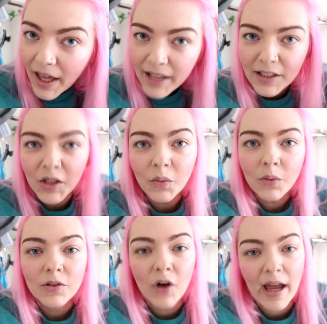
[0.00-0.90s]
I
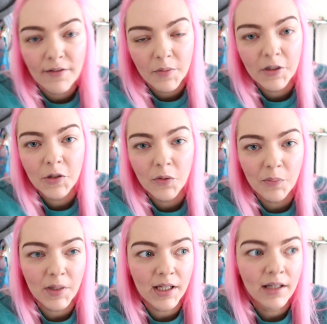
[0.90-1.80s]
knew not everybody
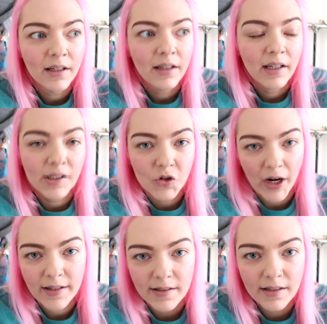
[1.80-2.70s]
would be
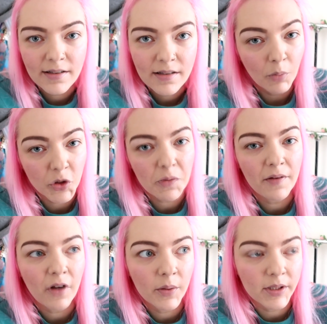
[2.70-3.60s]
interested. Most of
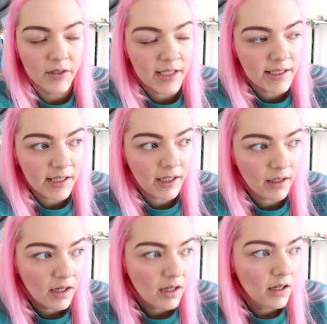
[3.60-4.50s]
my followers are
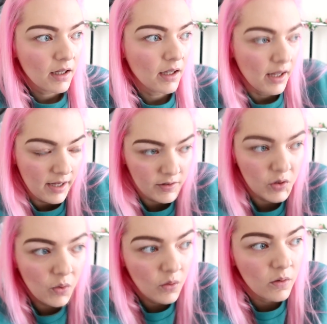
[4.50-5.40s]
Disney,
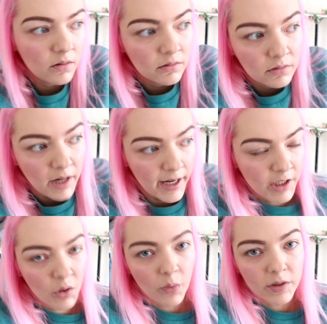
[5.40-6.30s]
so I
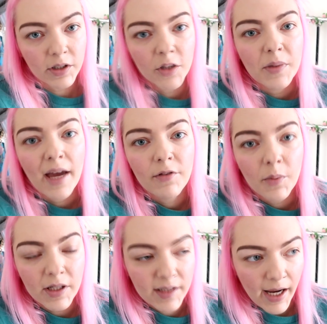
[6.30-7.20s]
knew it wasn't going to be
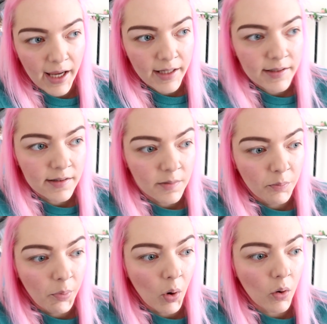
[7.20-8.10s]
everybody's taste.
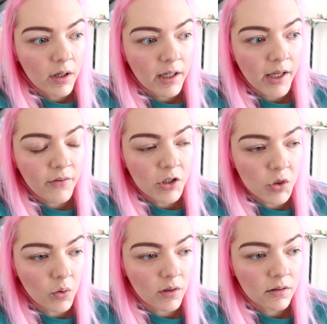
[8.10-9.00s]
But if you
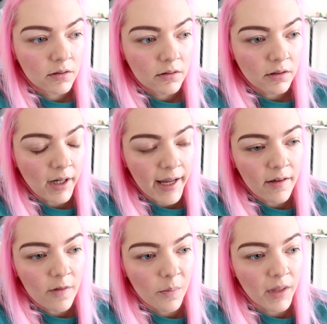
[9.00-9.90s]
don't
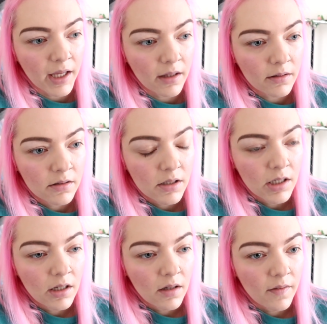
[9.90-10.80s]
like something,
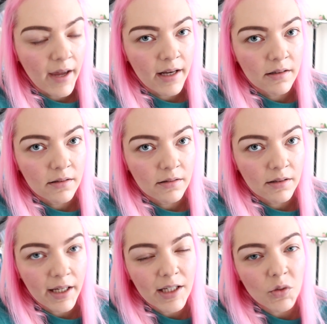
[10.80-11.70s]
then
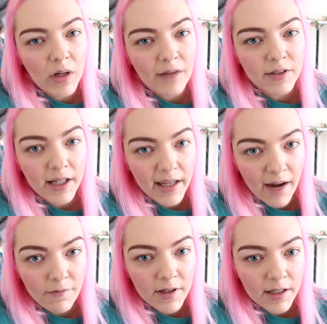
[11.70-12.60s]
like, you don't have to like
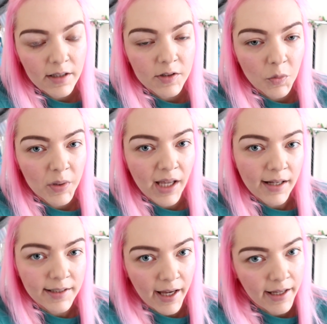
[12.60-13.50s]
everything that somebody
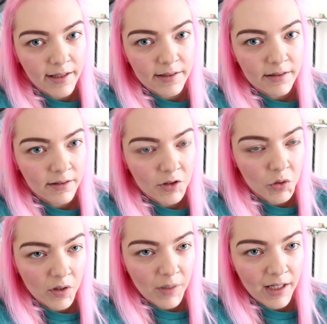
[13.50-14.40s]
else likes. Do
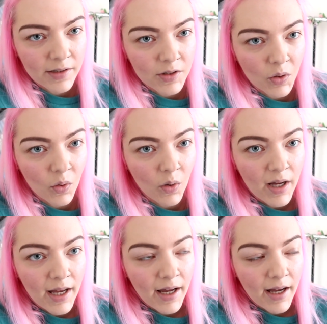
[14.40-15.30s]
you know what I mean? So